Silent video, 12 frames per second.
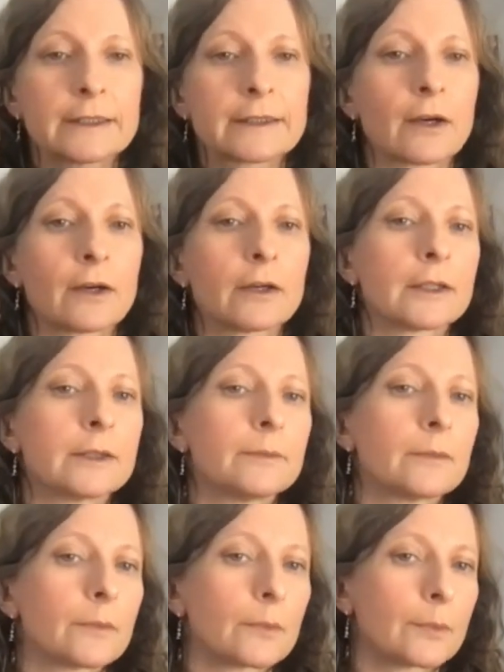
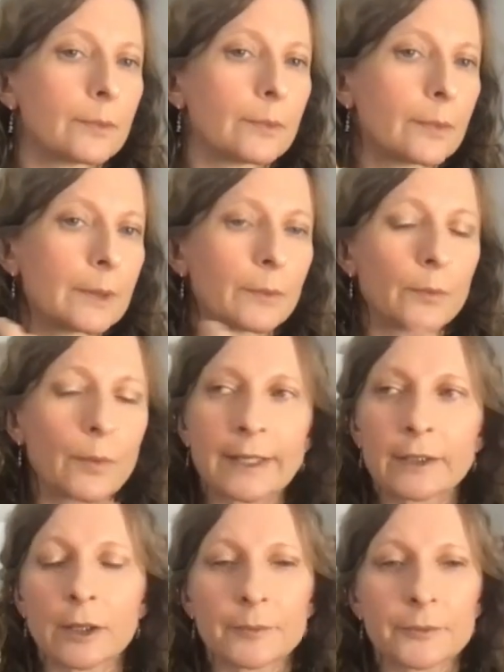time. We
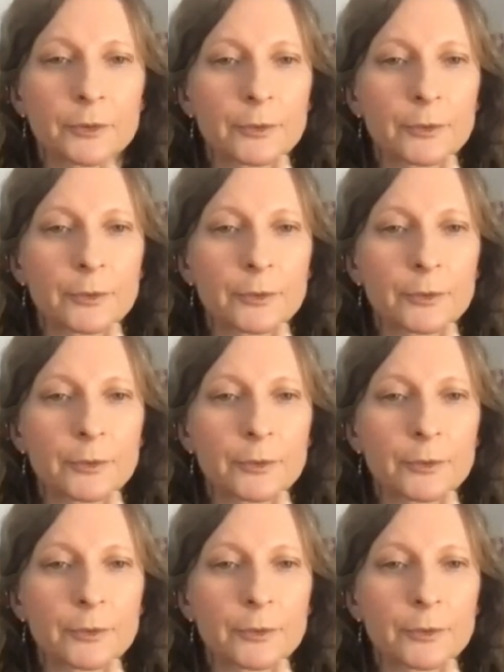wake up to